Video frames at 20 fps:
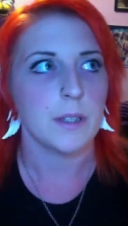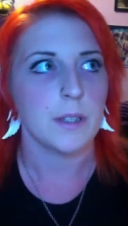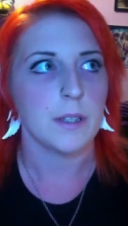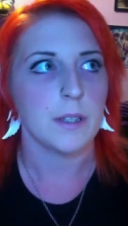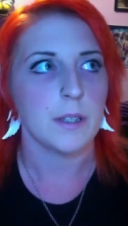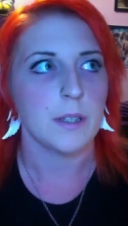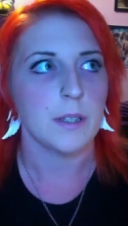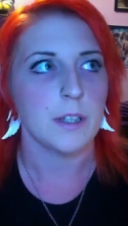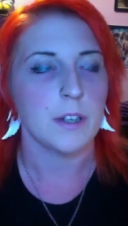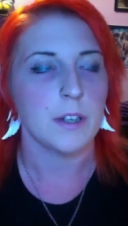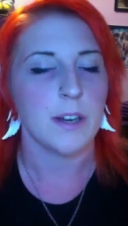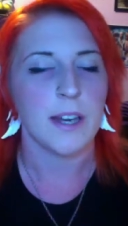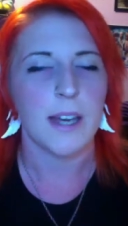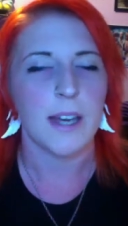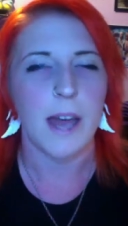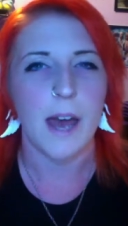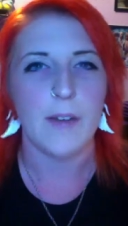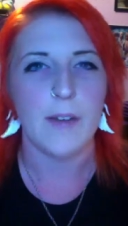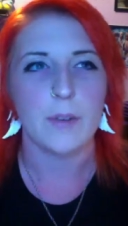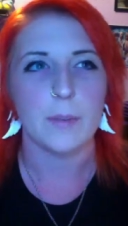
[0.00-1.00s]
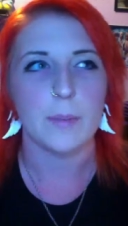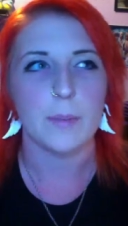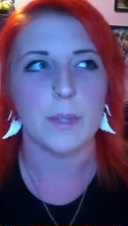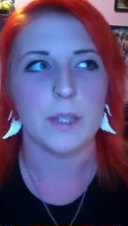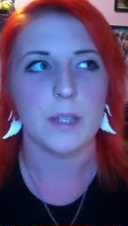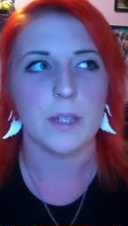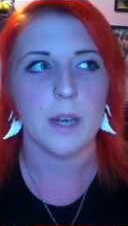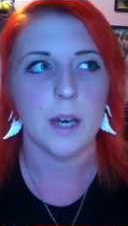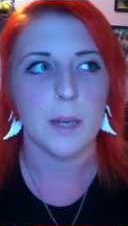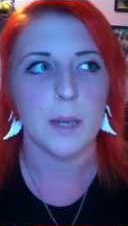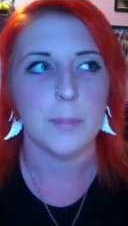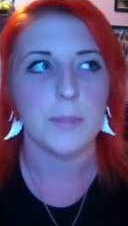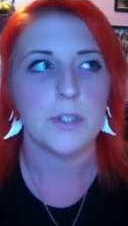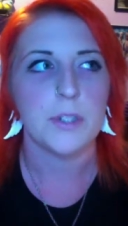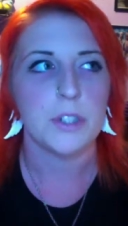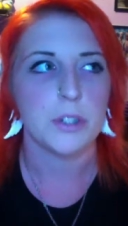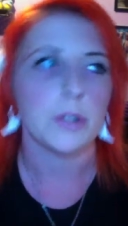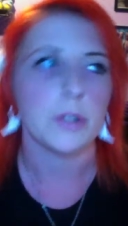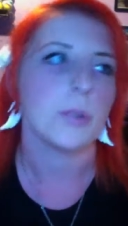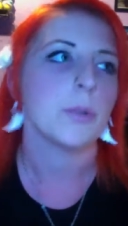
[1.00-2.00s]
you know, I haven't been up
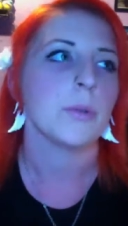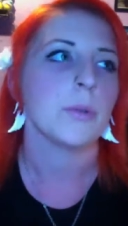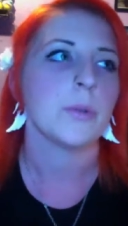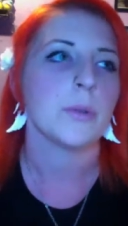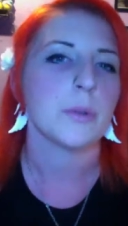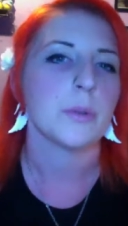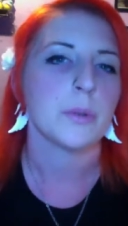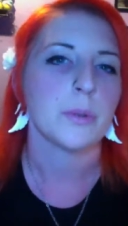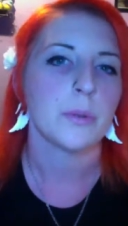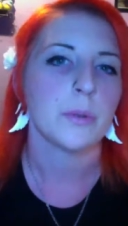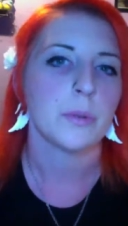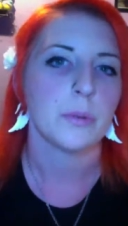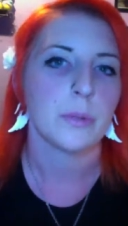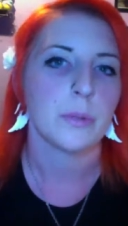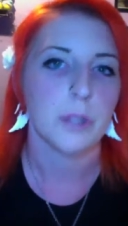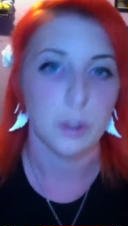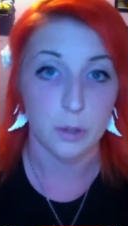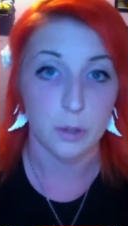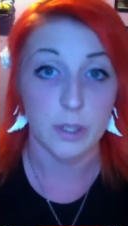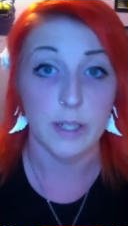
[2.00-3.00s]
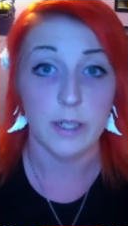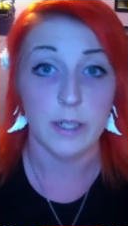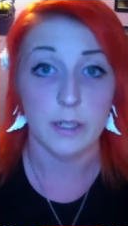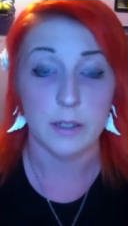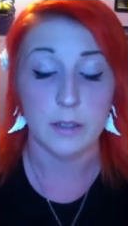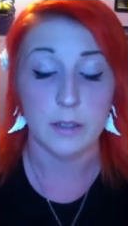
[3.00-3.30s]
to recording.